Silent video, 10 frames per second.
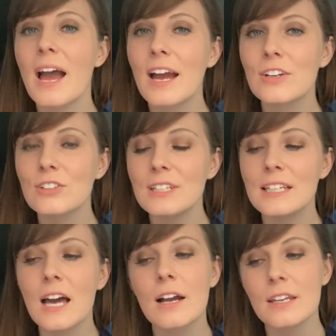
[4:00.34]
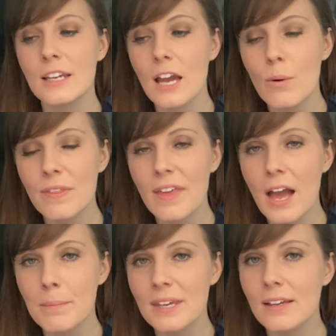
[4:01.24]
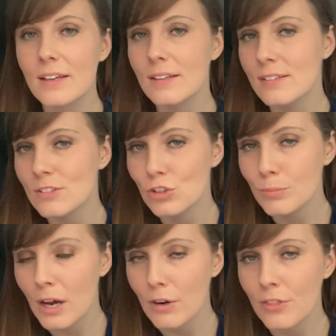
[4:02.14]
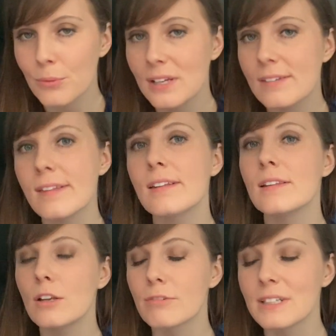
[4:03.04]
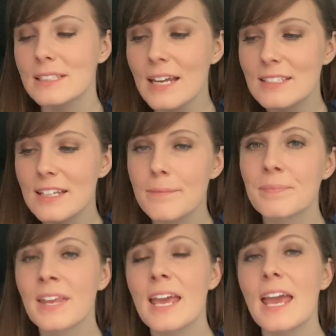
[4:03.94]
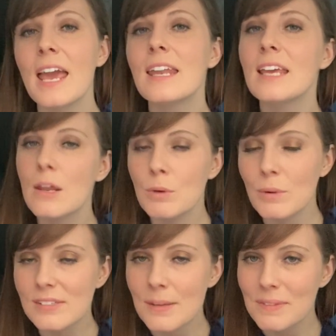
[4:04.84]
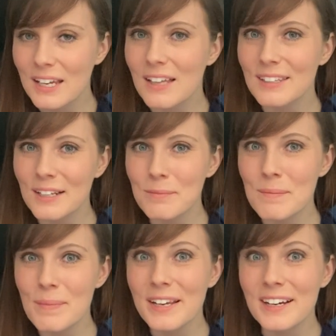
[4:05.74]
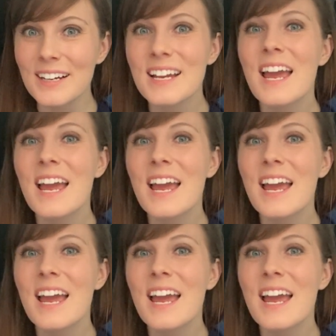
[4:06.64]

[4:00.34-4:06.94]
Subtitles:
actually not going to go with that because two Model 3s is a little redundant. And again, we want something a little bit bigger.